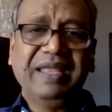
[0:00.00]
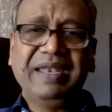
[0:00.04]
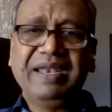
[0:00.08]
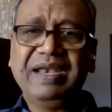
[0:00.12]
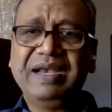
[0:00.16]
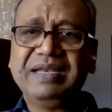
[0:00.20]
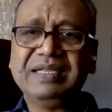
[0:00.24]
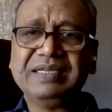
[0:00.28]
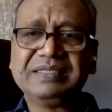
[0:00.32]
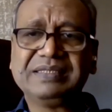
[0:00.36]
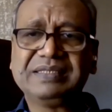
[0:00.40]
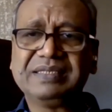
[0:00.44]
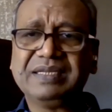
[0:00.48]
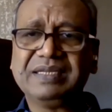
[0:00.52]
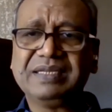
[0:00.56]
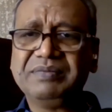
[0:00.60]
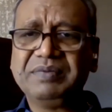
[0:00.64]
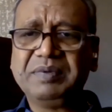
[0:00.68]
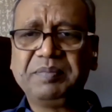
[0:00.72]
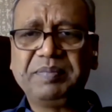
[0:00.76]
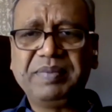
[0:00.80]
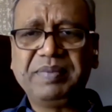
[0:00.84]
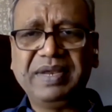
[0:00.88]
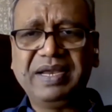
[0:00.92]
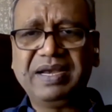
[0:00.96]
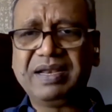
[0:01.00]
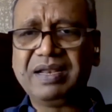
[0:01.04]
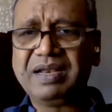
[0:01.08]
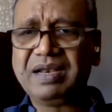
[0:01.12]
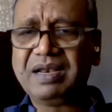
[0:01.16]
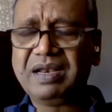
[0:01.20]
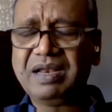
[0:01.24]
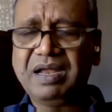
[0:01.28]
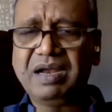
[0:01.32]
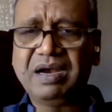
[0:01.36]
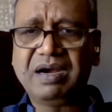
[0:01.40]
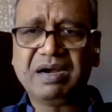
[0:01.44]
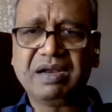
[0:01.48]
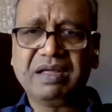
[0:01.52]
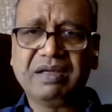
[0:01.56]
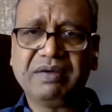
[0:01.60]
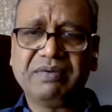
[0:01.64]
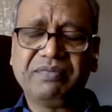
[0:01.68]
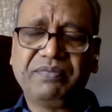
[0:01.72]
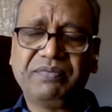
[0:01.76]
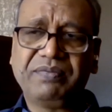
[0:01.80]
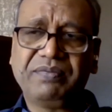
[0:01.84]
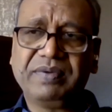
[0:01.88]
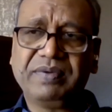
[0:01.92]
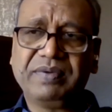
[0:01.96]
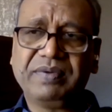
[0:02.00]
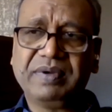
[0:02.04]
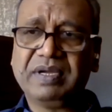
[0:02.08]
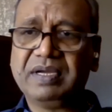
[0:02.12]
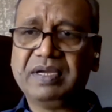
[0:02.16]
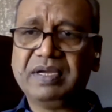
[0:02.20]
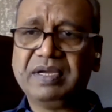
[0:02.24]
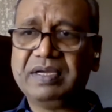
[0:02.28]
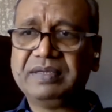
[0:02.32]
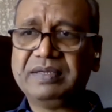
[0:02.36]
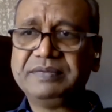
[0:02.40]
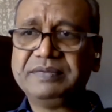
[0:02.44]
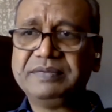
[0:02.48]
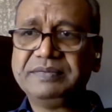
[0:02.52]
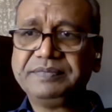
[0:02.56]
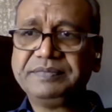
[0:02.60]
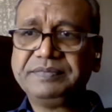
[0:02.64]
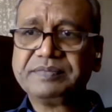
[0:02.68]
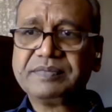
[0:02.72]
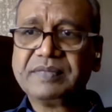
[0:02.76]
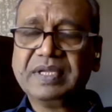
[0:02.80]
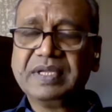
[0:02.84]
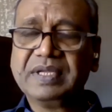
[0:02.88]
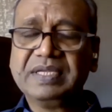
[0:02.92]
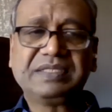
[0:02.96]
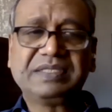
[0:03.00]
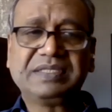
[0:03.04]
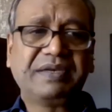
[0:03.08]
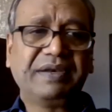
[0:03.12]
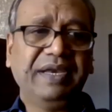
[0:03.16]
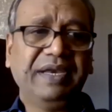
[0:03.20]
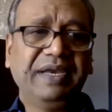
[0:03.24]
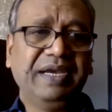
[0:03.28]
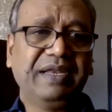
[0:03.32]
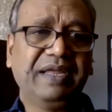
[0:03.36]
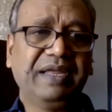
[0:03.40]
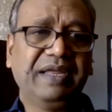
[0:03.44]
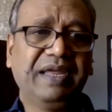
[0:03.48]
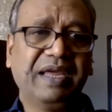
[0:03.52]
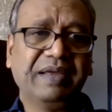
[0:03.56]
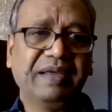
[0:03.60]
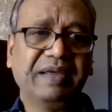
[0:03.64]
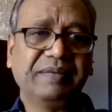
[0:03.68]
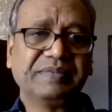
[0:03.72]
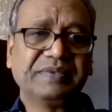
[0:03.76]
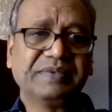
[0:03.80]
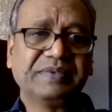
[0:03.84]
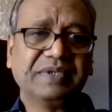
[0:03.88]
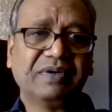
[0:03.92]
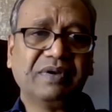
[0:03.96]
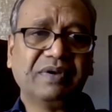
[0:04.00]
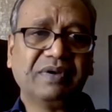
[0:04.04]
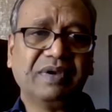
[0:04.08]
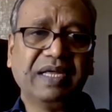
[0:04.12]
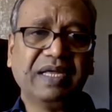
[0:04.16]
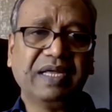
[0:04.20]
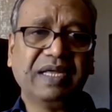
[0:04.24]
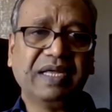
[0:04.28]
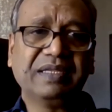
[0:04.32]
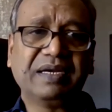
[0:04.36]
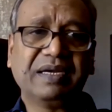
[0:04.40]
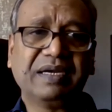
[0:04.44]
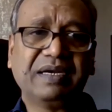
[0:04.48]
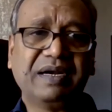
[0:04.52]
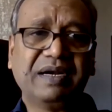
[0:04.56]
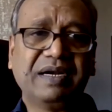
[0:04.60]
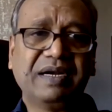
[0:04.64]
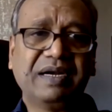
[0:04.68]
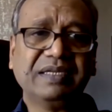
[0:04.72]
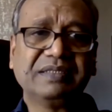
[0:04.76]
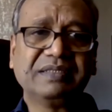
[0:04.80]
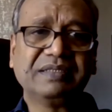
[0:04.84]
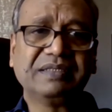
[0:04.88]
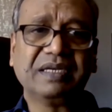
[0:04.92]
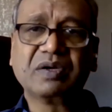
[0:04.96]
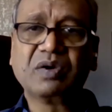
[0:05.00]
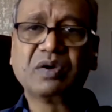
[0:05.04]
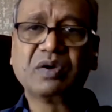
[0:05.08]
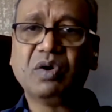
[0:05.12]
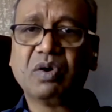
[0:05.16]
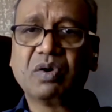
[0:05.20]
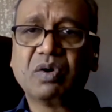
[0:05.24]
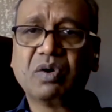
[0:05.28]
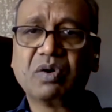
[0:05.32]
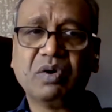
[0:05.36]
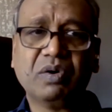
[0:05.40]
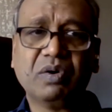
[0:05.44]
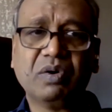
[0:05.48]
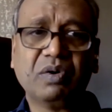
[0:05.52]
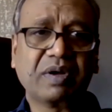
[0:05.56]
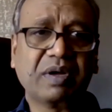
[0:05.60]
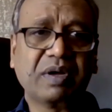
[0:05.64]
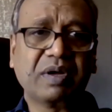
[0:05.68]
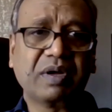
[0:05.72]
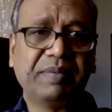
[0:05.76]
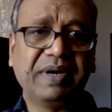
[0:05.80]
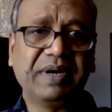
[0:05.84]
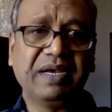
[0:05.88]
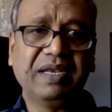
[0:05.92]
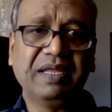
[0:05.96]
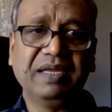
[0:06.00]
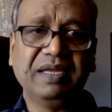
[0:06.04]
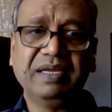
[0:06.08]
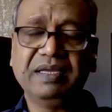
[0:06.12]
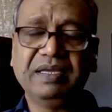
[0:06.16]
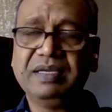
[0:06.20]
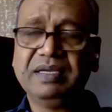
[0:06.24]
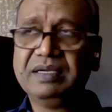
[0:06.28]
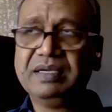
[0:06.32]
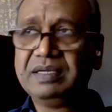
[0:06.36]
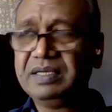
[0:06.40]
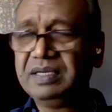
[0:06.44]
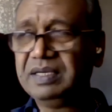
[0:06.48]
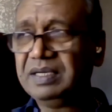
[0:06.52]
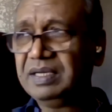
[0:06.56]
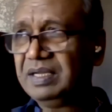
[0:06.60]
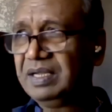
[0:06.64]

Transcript: in addition, we played a lot of uh, street games, you know, like the traditional kho-kho, kabaddi.